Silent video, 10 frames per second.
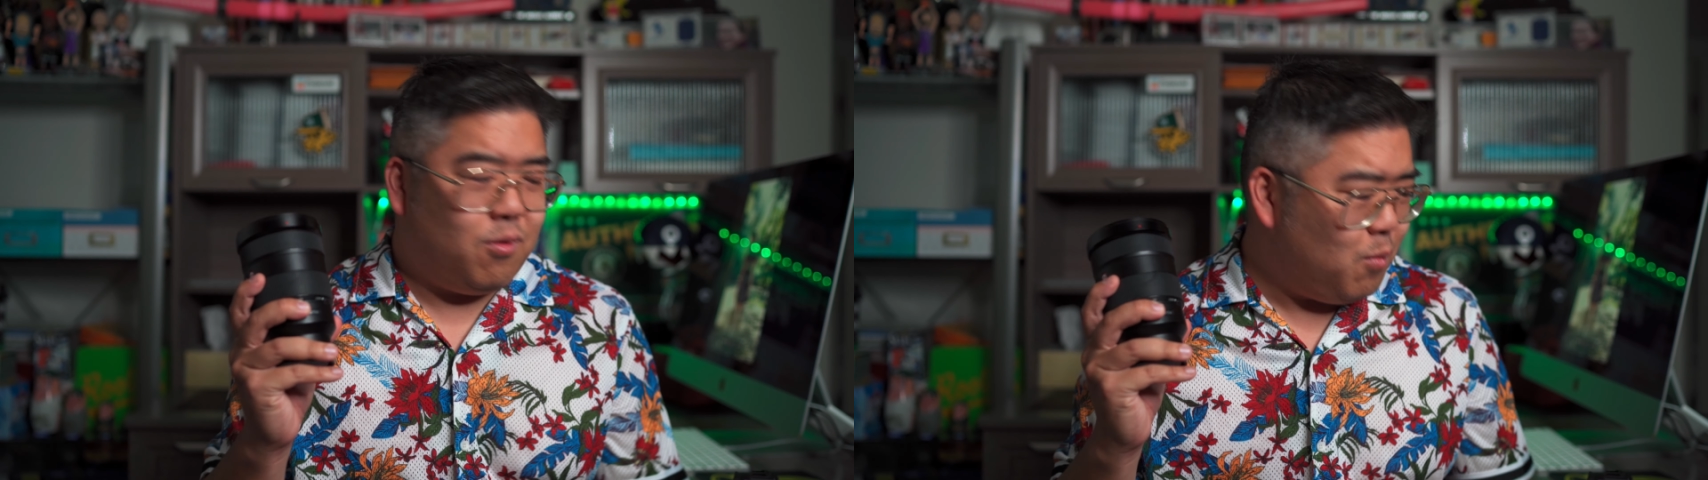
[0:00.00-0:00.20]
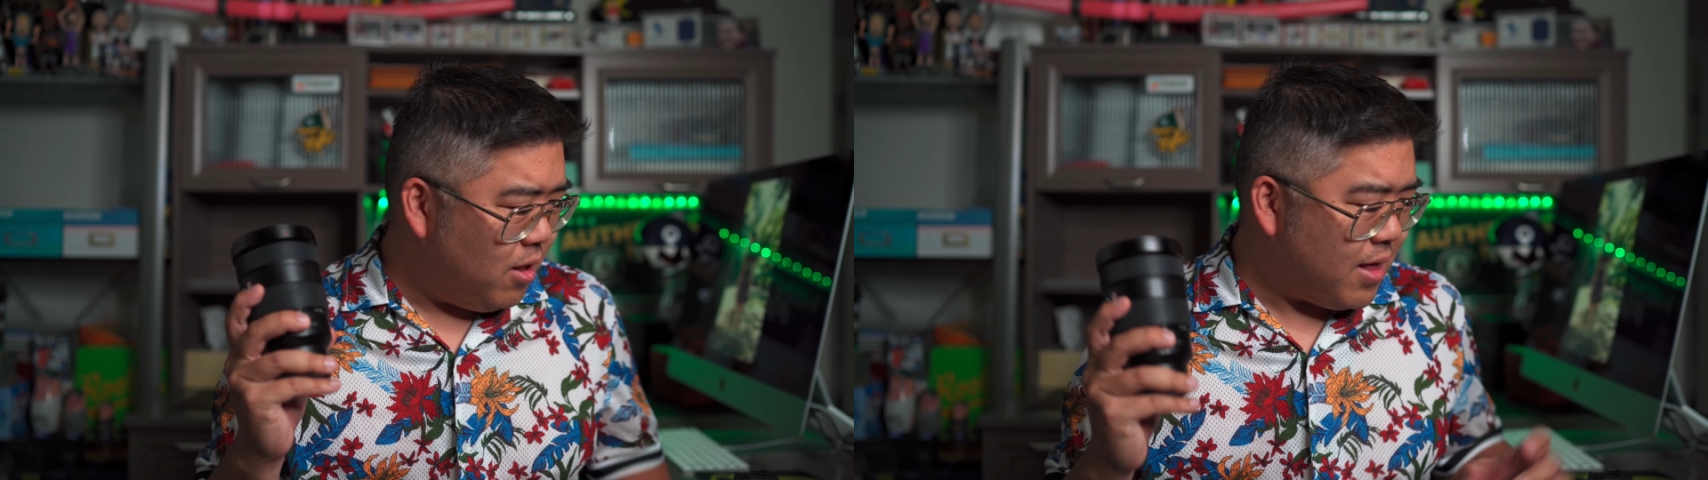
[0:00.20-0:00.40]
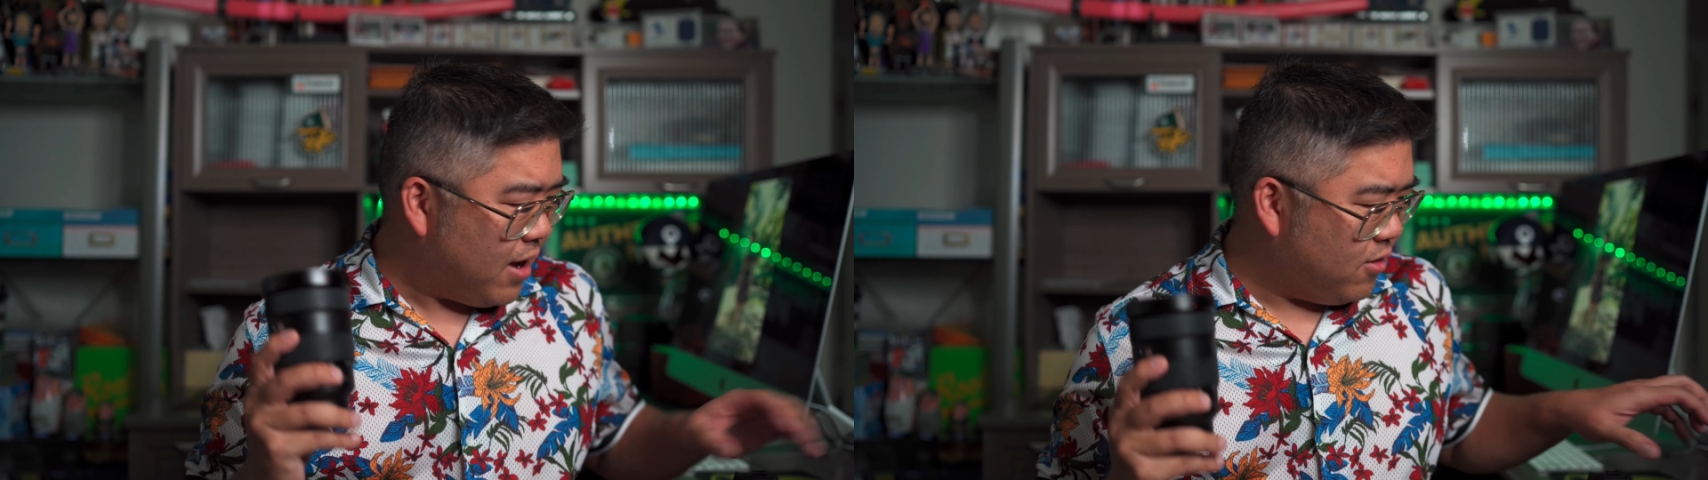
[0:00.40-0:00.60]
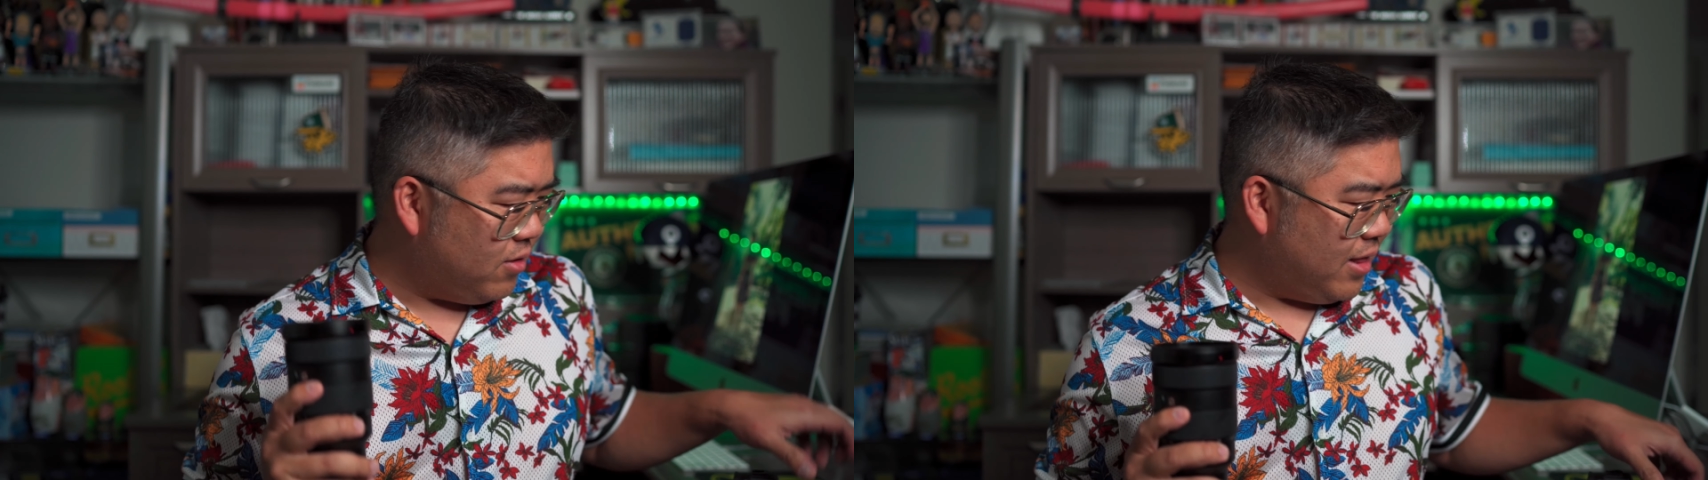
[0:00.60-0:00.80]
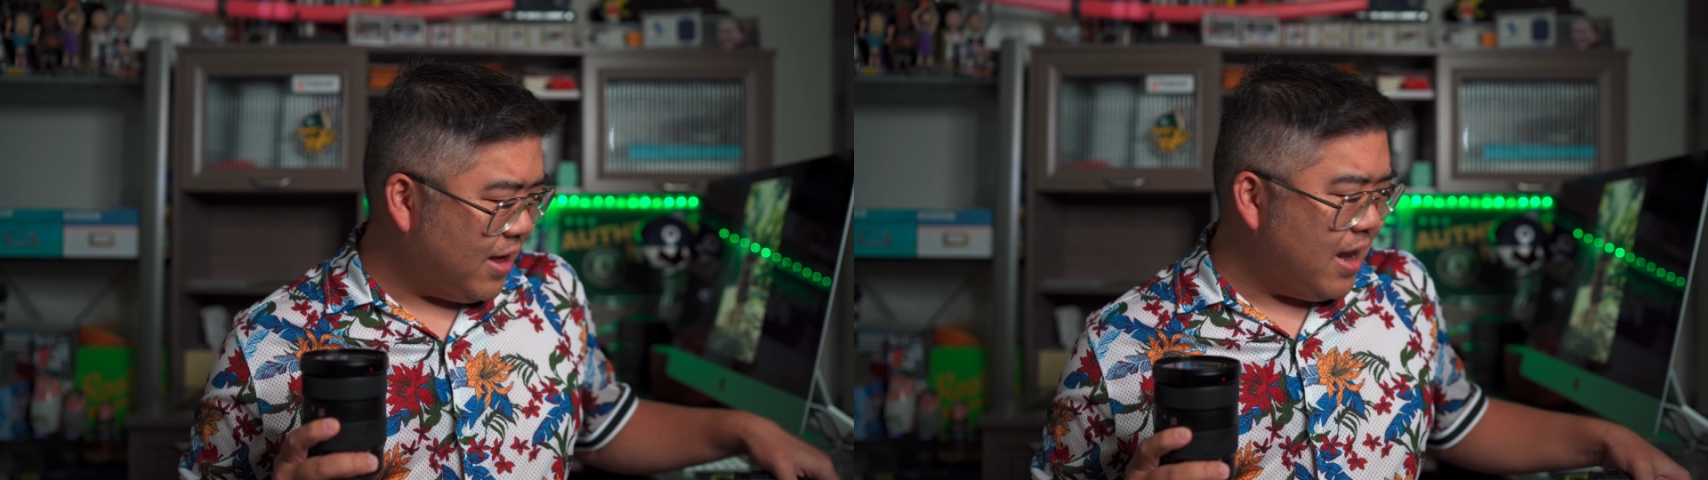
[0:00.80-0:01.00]
Well,
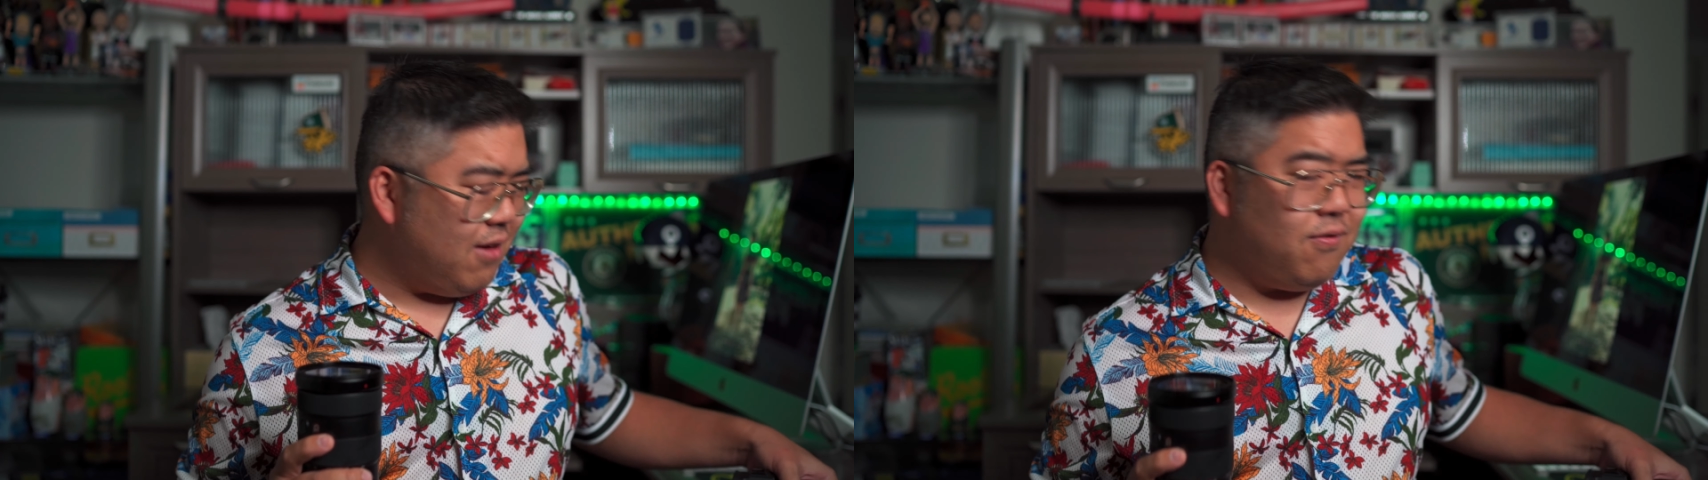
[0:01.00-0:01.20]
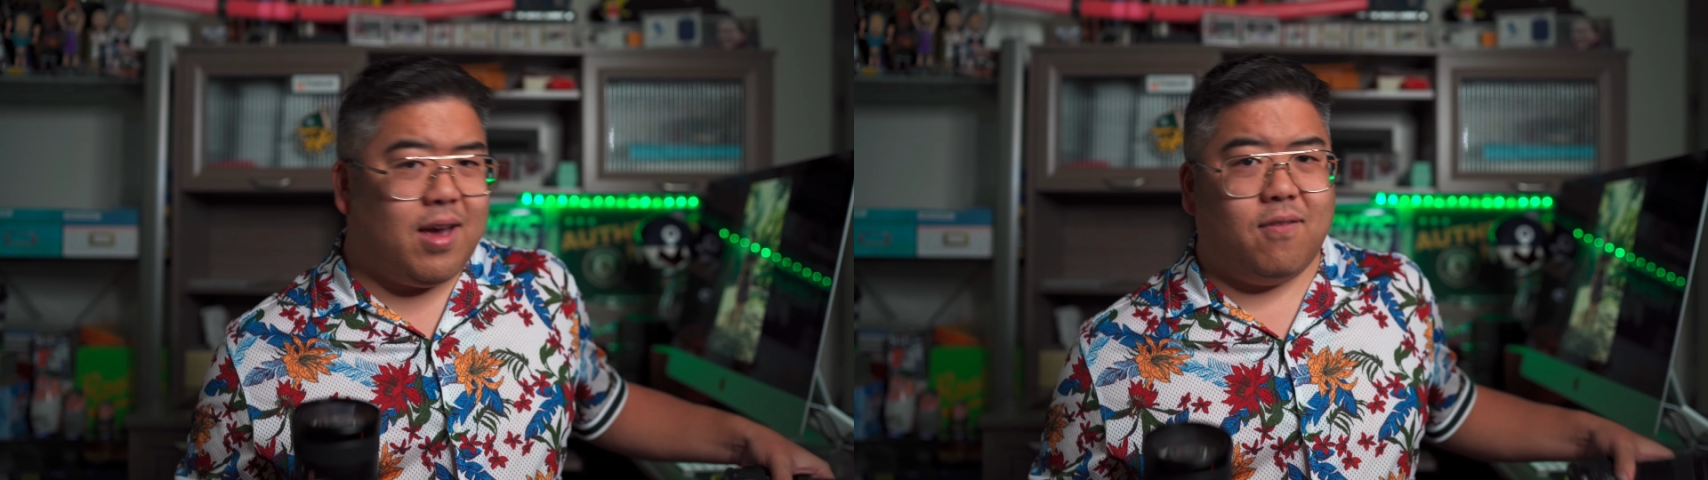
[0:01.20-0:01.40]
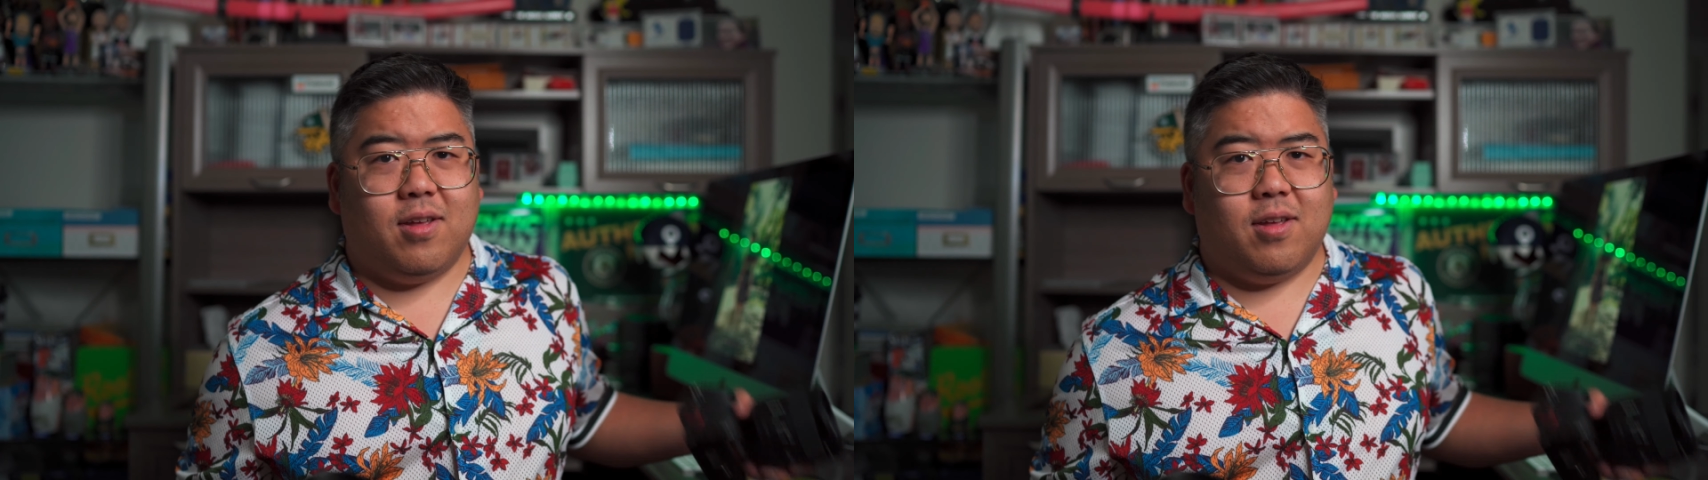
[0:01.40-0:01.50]
actually, the 85